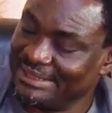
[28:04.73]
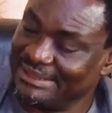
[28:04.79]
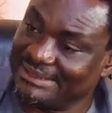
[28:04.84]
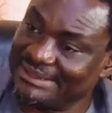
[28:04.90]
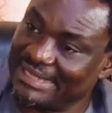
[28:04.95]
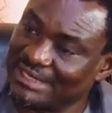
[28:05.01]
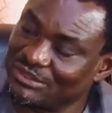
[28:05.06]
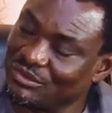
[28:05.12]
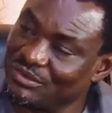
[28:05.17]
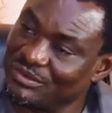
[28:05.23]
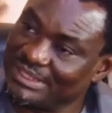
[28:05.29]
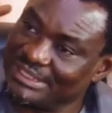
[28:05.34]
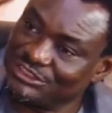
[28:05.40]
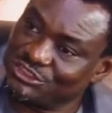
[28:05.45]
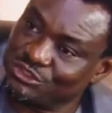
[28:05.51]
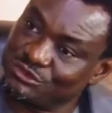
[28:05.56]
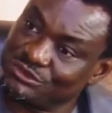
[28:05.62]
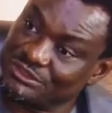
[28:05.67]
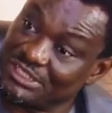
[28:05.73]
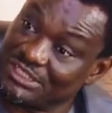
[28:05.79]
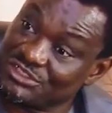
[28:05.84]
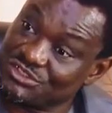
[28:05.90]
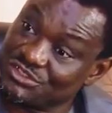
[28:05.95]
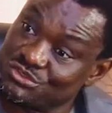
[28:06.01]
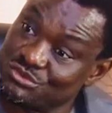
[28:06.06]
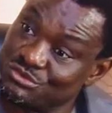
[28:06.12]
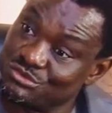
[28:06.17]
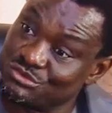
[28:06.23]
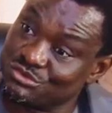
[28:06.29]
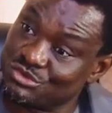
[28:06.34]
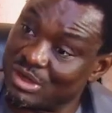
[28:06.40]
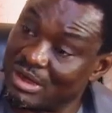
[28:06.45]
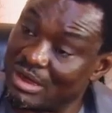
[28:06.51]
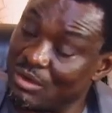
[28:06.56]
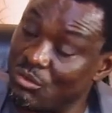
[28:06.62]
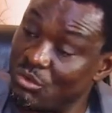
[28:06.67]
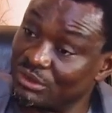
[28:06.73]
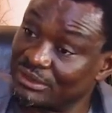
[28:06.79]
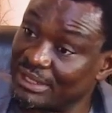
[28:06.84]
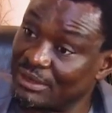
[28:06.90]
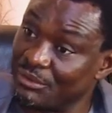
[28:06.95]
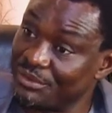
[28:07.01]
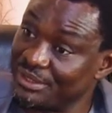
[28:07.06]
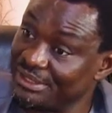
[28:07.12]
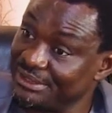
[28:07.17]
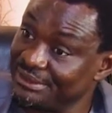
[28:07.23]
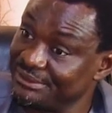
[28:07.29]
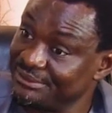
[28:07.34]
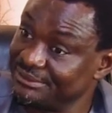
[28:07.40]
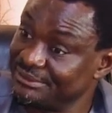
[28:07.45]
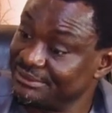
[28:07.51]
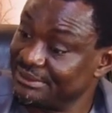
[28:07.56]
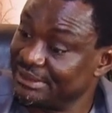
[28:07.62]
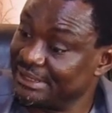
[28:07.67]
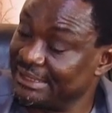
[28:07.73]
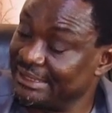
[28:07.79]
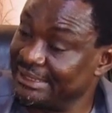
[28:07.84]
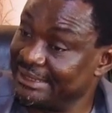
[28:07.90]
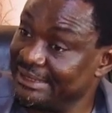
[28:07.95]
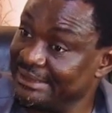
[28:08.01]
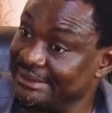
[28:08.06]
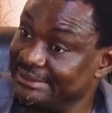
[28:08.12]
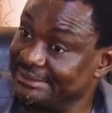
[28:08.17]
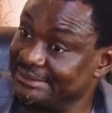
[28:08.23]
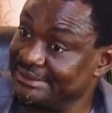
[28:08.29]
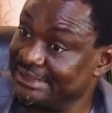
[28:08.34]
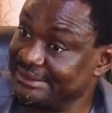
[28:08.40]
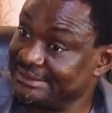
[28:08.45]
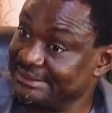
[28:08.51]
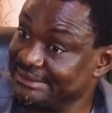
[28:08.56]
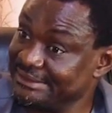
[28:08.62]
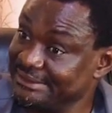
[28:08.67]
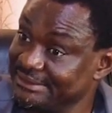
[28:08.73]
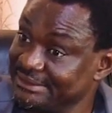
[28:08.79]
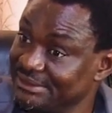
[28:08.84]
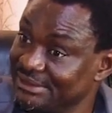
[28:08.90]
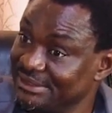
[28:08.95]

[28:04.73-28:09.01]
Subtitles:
In that connection takes you to our waterway jetty,